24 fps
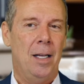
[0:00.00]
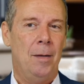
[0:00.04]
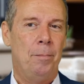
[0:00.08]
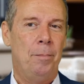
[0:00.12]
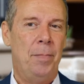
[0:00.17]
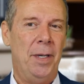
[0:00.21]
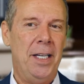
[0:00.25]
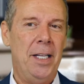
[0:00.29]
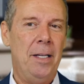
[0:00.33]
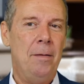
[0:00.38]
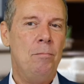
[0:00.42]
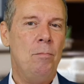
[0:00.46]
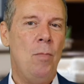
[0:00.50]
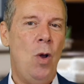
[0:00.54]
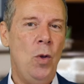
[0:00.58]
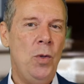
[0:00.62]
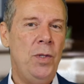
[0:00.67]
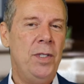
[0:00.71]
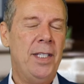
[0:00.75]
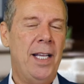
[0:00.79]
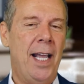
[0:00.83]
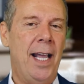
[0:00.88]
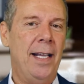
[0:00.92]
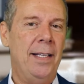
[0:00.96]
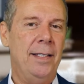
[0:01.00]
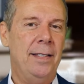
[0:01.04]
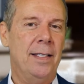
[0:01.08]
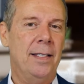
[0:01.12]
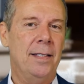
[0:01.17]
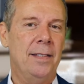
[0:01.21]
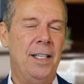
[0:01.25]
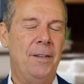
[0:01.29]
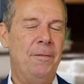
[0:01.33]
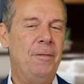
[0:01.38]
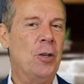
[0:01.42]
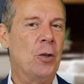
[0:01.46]
But in most
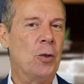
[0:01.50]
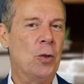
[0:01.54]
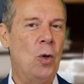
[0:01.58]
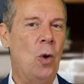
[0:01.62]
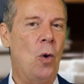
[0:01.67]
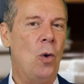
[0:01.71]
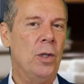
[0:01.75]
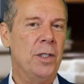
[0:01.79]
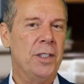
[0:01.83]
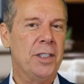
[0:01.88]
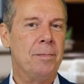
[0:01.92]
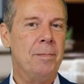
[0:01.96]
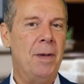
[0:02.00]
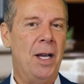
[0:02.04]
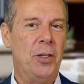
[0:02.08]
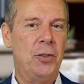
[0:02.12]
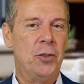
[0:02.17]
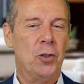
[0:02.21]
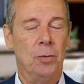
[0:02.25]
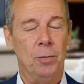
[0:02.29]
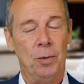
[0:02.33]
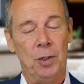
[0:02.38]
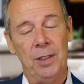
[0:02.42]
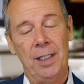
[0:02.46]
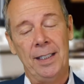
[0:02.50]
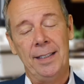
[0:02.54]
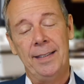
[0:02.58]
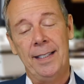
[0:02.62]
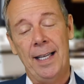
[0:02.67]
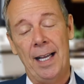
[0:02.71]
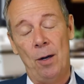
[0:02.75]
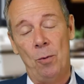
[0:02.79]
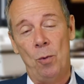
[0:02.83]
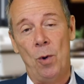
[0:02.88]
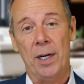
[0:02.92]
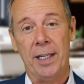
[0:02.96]
cases, if your goal is measurable, let's
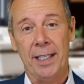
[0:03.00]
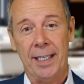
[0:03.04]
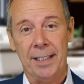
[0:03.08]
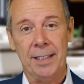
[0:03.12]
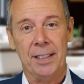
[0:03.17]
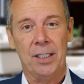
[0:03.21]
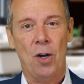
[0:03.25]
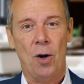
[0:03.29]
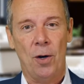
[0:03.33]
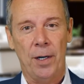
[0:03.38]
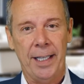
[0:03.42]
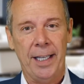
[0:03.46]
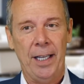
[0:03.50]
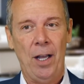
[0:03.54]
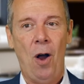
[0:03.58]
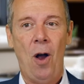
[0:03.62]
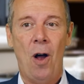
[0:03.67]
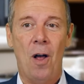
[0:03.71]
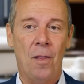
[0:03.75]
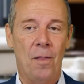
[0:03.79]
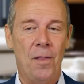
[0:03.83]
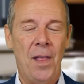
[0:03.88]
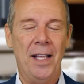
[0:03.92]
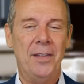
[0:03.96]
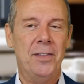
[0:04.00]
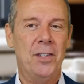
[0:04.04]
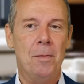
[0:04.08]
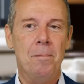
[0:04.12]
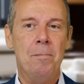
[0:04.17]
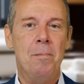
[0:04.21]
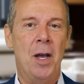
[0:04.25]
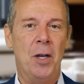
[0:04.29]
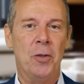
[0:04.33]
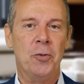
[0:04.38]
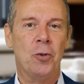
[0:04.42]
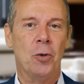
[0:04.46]
say I want to get to Carnegie Hall, that's a
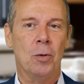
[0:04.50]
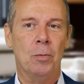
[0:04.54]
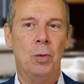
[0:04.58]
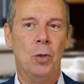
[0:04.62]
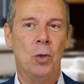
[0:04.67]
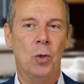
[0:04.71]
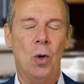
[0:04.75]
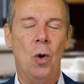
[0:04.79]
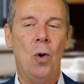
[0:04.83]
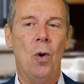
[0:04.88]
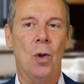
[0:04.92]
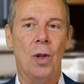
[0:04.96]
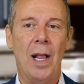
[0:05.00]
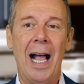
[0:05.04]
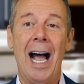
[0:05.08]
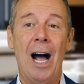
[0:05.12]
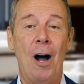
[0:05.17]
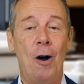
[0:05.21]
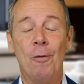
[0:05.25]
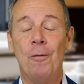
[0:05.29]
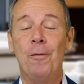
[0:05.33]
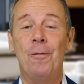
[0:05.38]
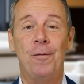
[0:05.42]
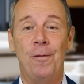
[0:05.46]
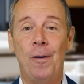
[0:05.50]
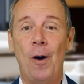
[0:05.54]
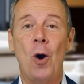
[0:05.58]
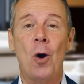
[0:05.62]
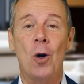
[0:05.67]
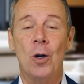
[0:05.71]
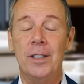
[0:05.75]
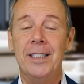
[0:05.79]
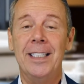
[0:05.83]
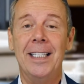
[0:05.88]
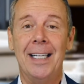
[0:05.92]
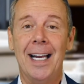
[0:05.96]
measurable goal. How
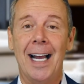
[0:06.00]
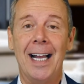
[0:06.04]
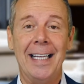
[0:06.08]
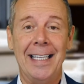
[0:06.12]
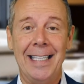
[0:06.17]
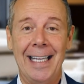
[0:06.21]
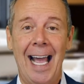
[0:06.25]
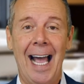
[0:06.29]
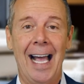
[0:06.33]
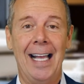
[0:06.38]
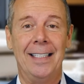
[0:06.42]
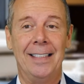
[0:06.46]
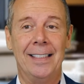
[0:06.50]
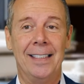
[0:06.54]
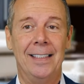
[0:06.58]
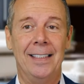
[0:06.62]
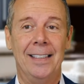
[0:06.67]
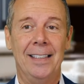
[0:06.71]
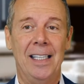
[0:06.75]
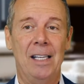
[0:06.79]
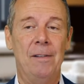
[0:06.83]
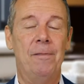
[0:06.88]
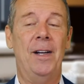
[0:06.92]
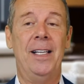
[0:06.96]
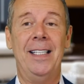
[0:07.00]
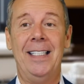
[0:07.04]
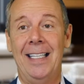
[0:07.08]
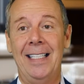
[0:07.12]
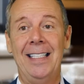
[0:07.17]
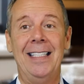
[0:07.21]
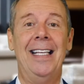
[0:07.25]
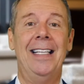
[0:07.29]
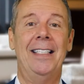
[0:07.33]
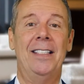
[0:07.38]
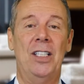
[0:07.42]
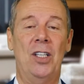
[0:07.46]
far did I get? If I
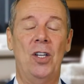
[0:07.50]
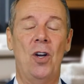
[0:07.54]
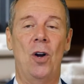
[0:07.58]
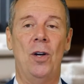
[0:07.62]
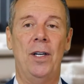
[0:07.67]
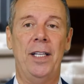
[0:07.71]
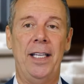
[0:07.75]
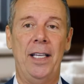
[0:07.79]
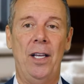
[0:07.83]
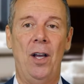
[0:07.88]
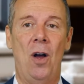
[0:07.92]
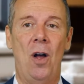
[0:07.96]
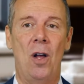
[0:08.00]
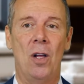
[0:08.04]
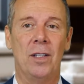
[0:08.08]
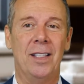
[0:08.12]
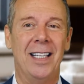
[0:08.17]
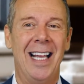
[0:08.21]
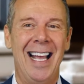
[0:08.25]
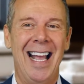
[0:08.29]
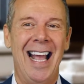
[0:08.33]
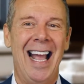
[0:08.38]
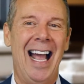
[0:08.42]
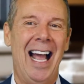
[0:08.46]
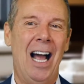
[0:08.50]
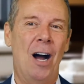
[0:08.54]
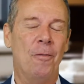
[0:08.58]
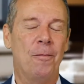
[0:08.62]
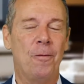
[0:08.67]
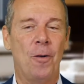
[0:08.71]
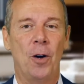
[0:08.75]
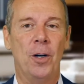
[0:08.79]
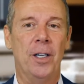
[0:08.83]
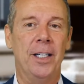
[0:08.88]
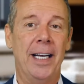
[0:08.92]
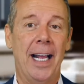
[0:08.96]
didn't get to Carnegie Hall, how
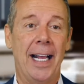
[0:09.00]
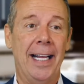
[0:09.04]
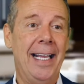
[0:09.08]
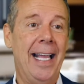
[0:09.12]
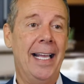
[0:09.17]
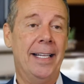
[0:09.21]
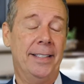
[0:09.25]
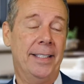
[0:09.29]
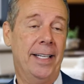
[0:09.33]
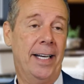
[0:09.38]
far did I get?